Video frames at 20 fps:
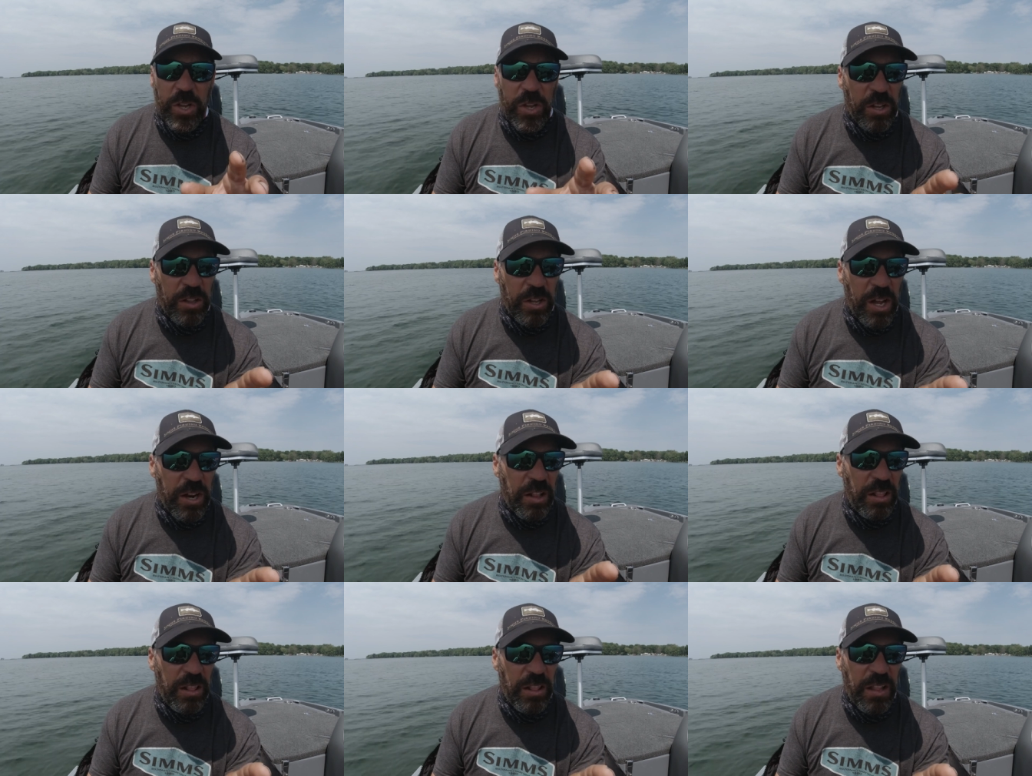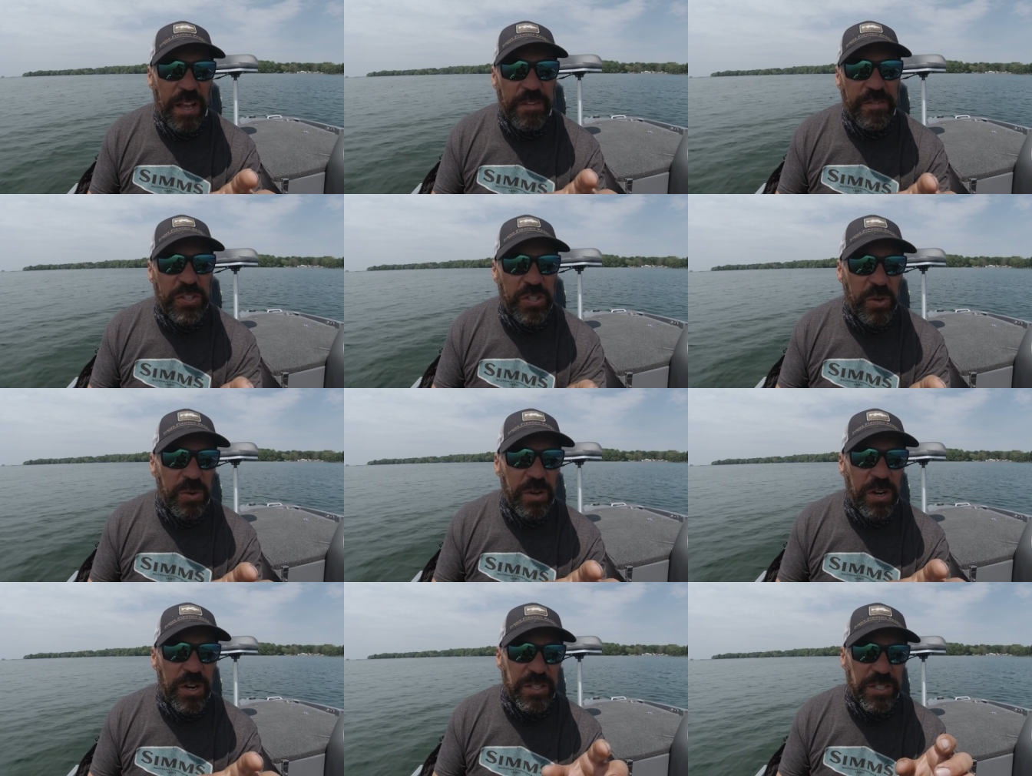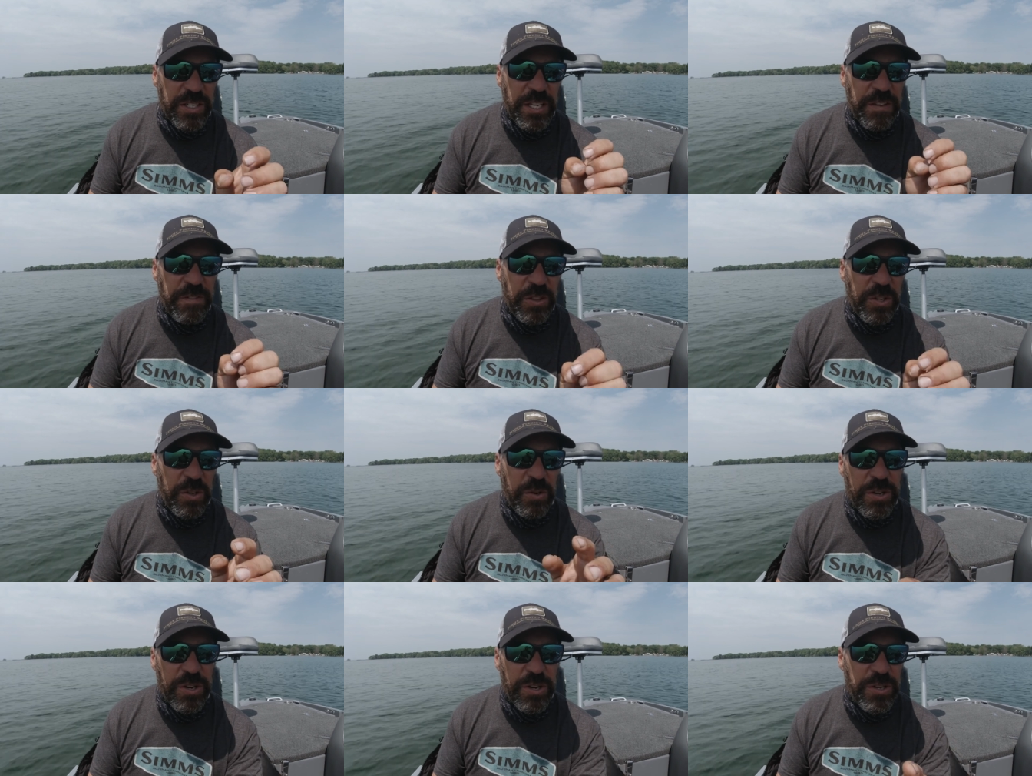a lot of the live sonars,
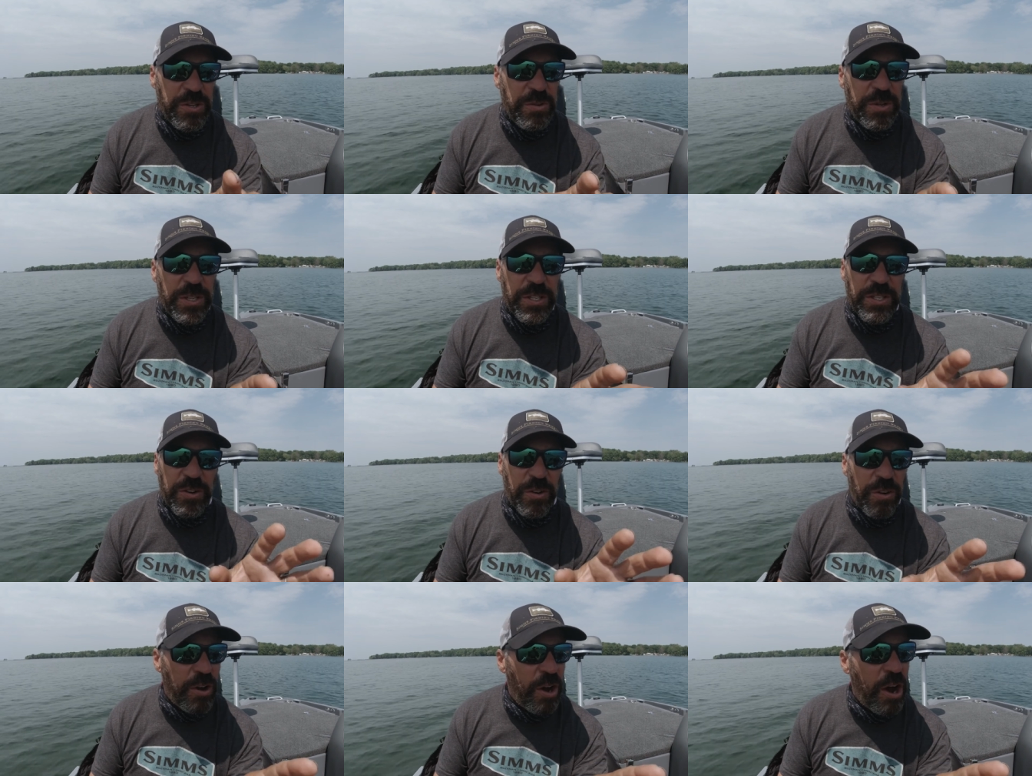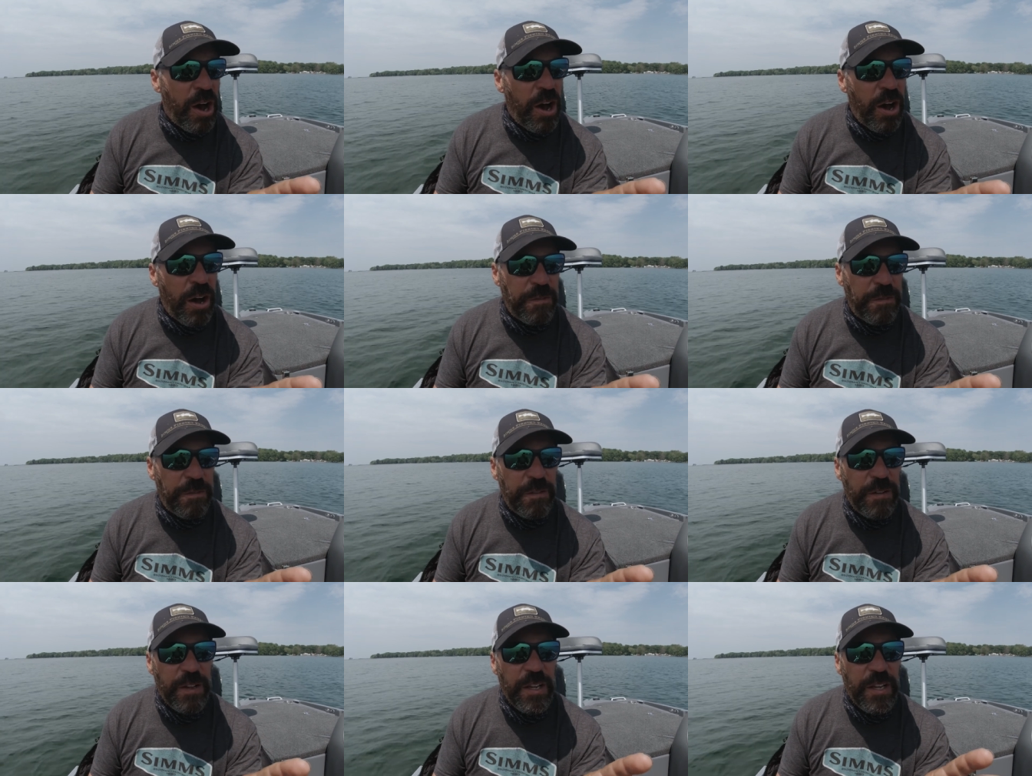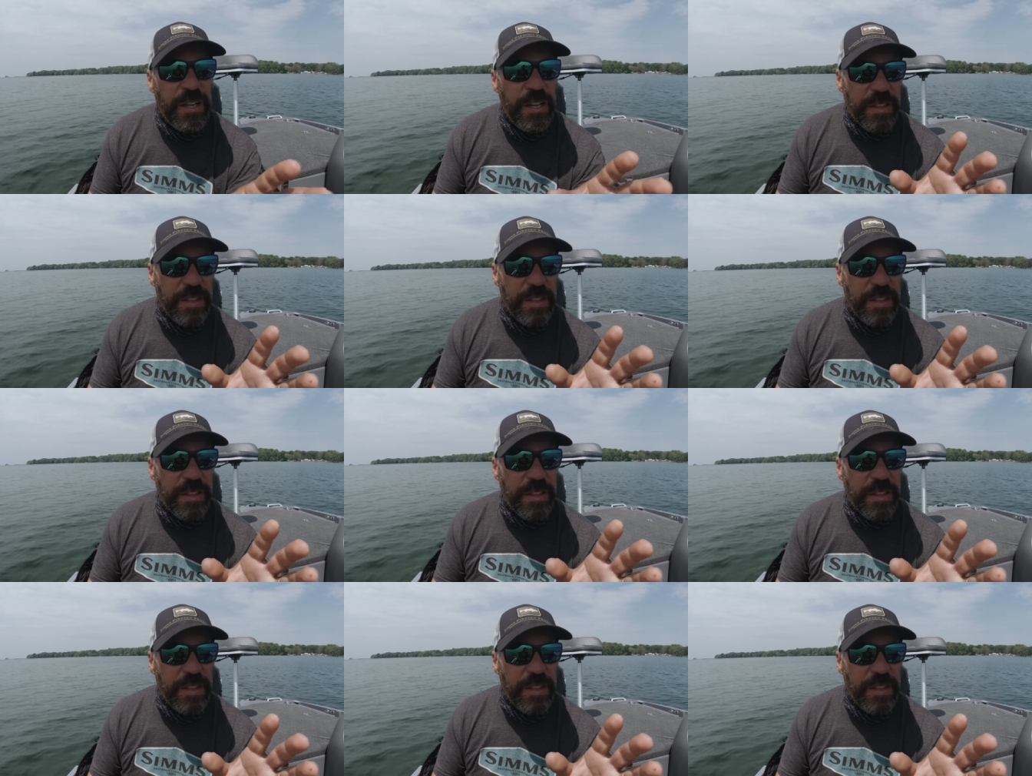even though your units are off,